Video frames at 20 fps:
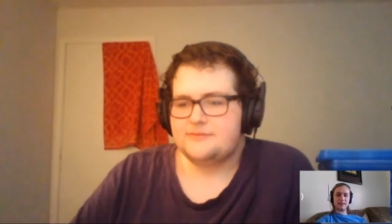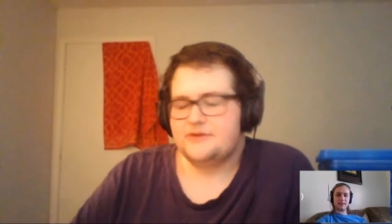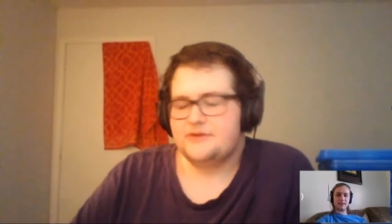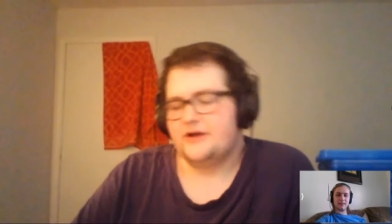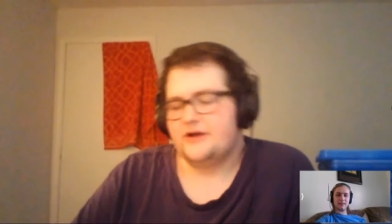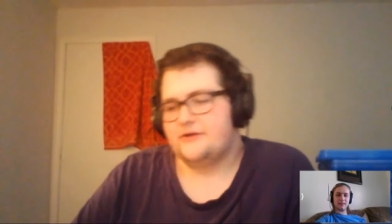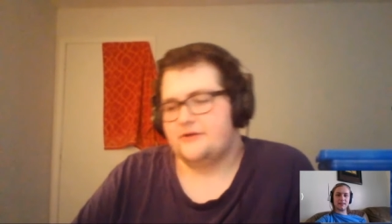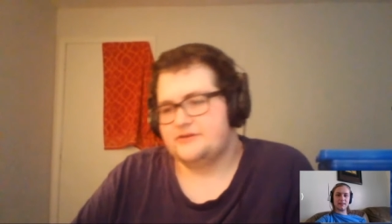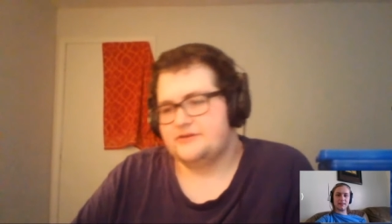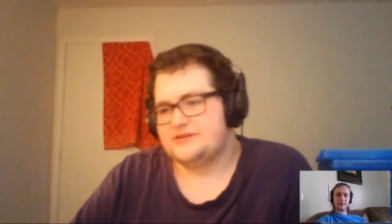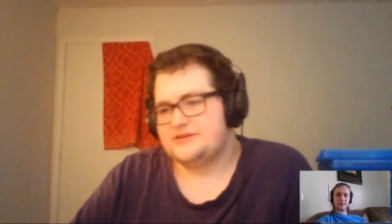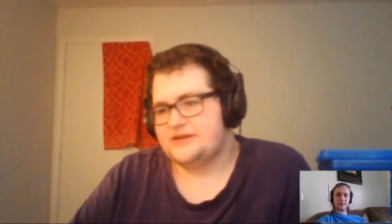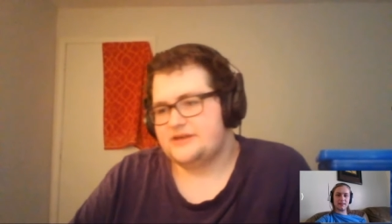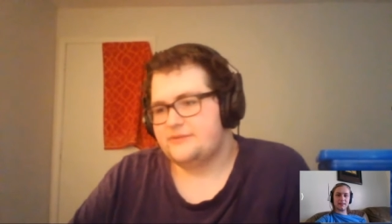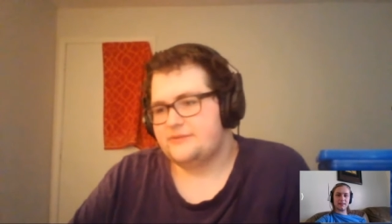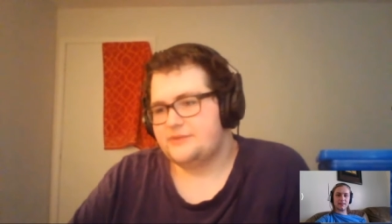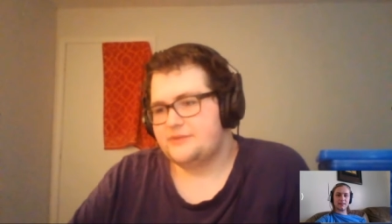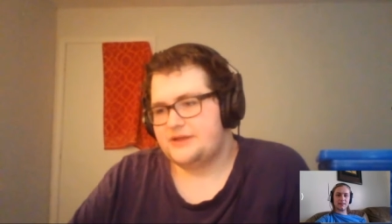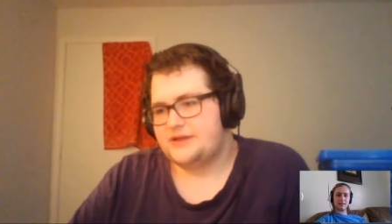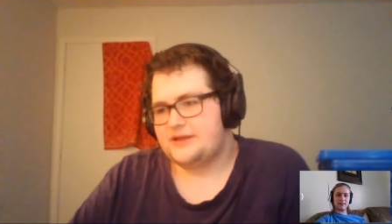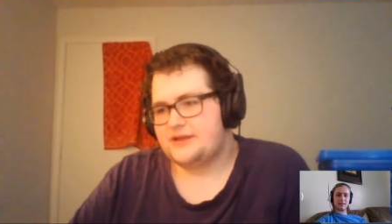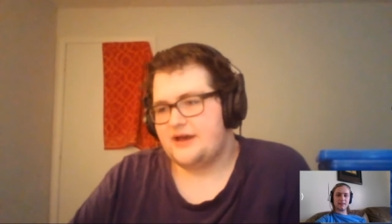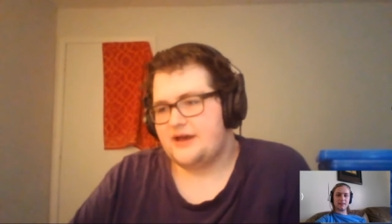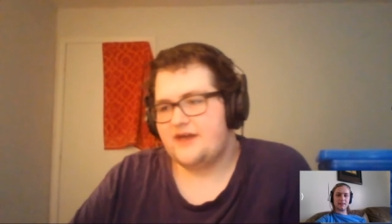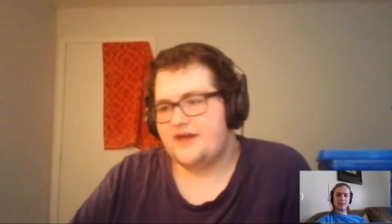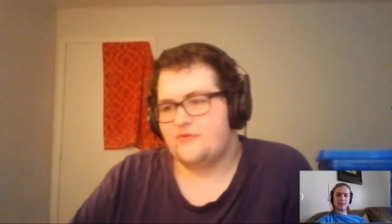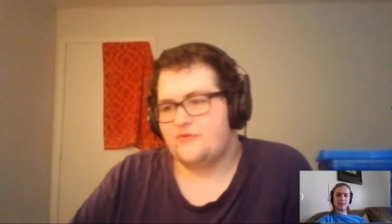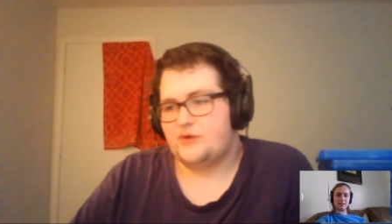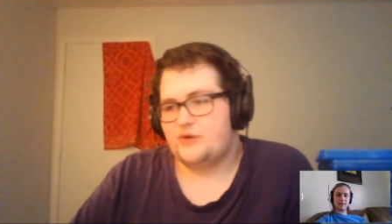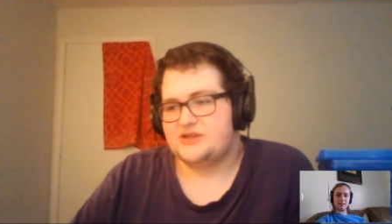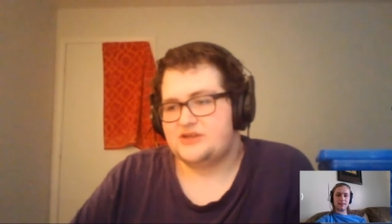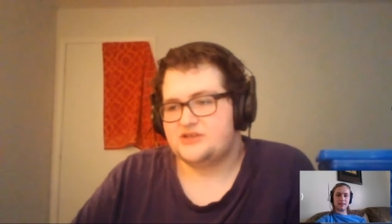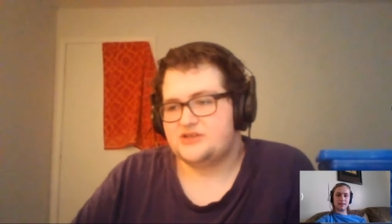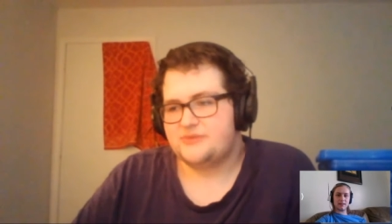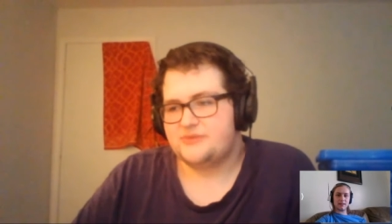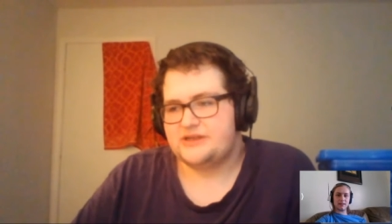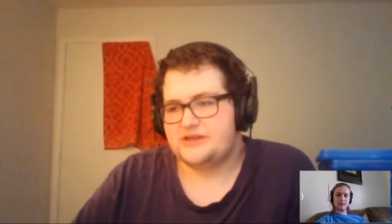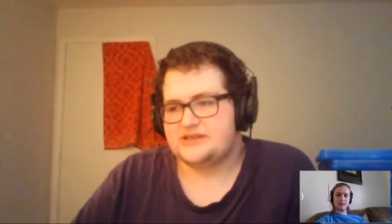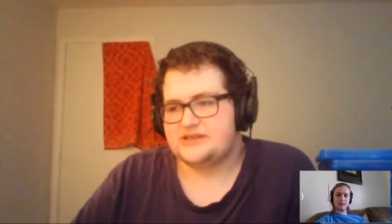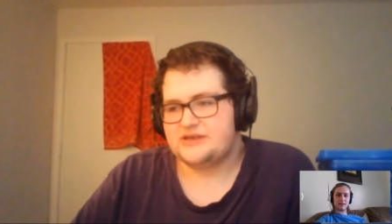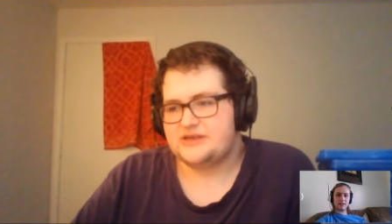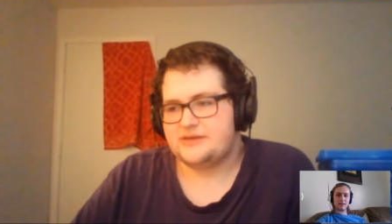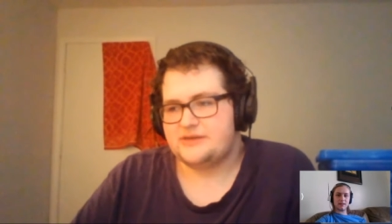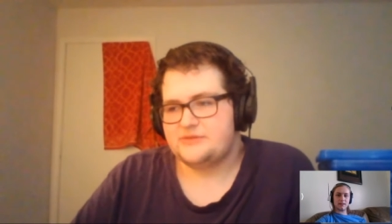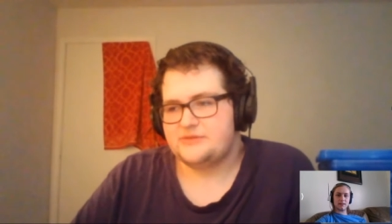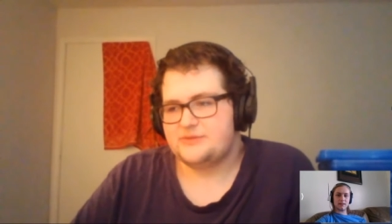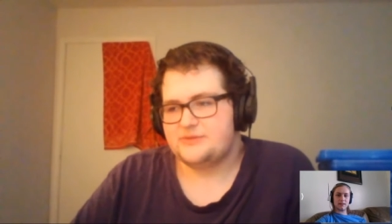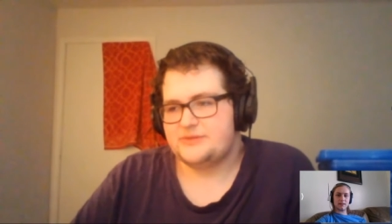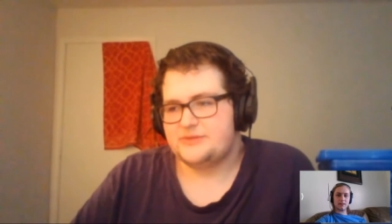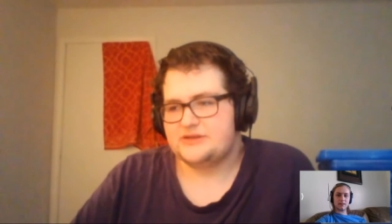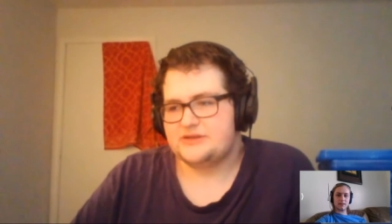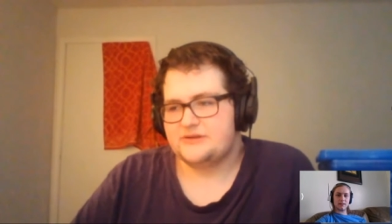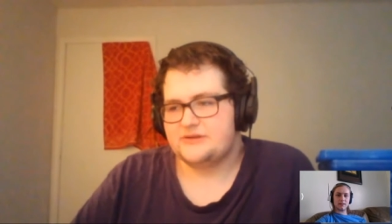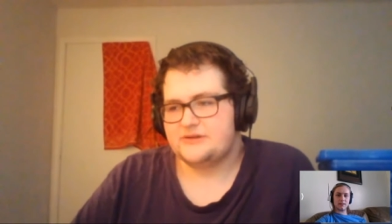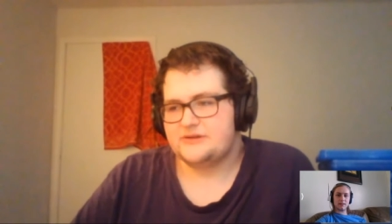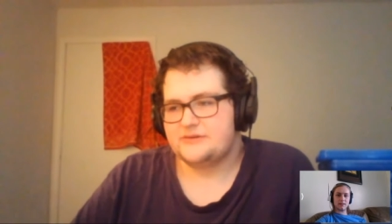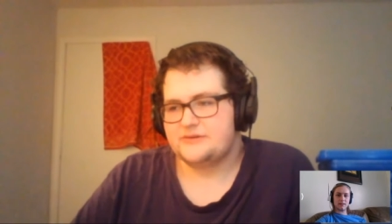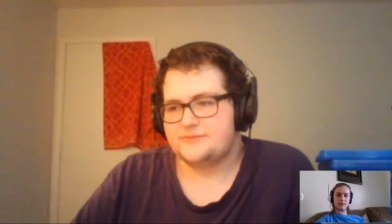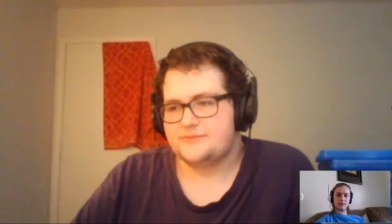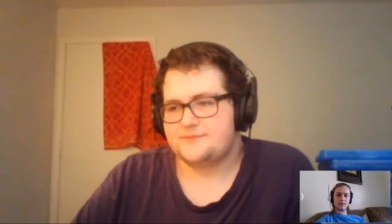Not all the time, but like I've watched many times. But they're